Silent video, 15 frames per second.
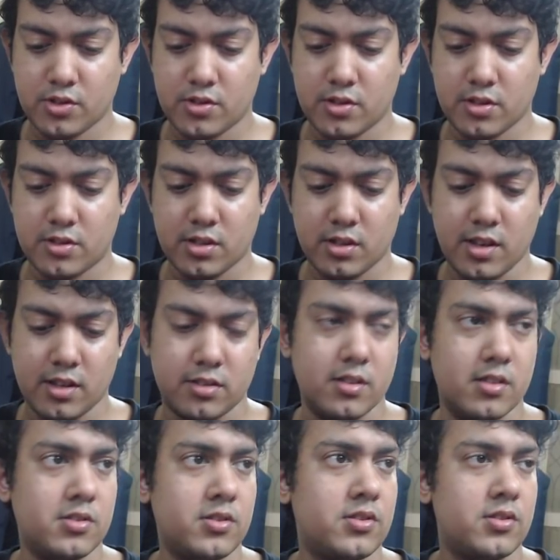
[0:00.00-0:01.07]
disconnect
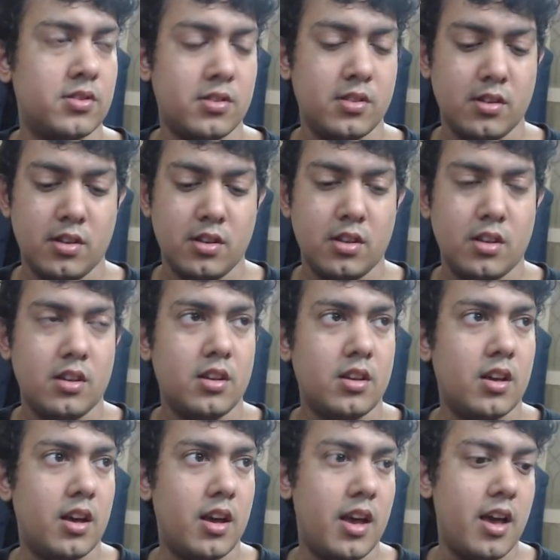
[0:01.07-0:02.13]
this,
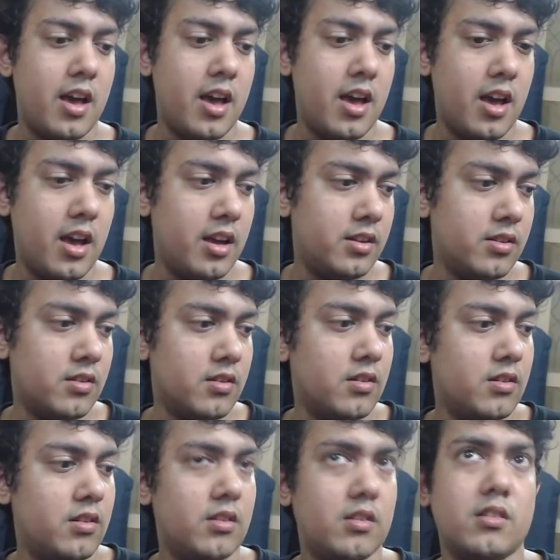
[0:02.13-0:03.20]
and
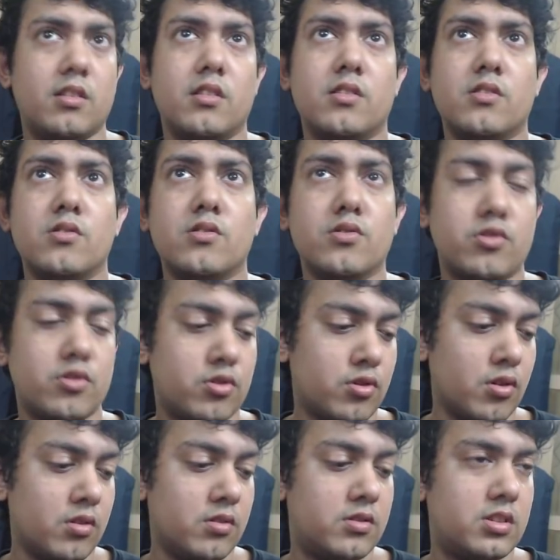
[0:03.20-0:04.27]
you
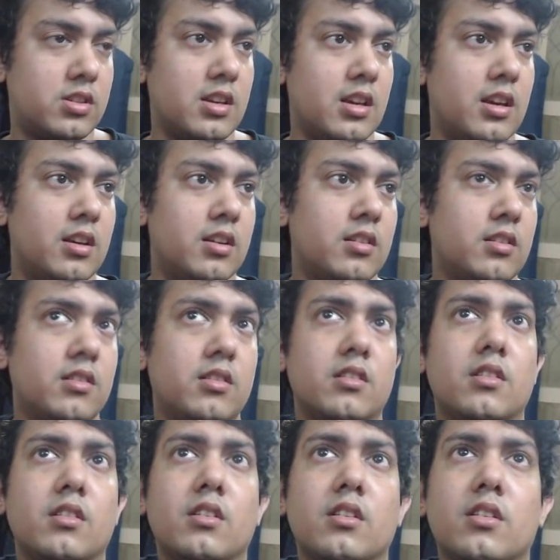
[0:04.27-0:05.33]
should see.
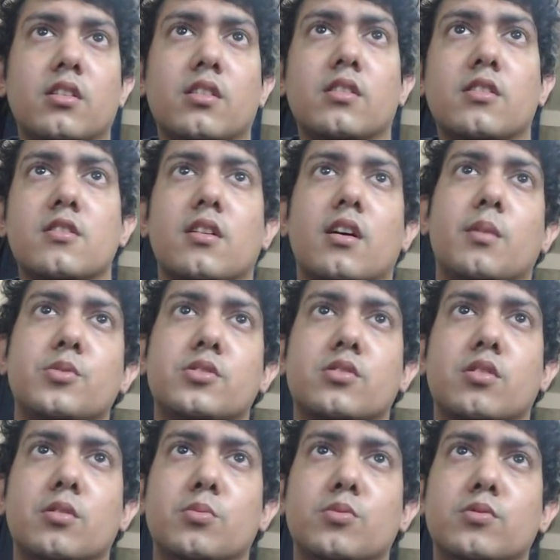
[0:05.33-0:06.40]
I'm just
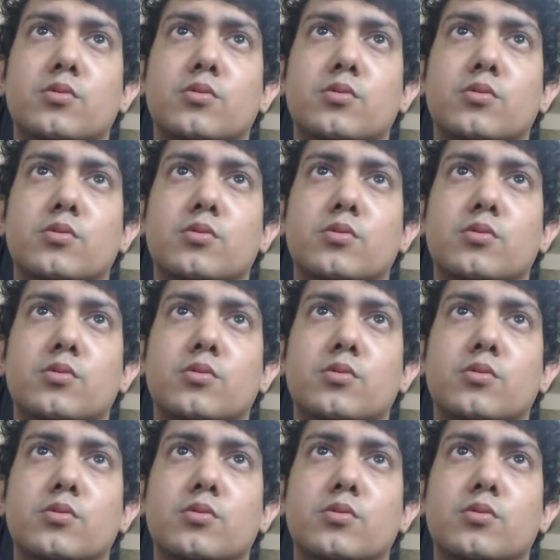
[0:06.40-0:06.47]
gonna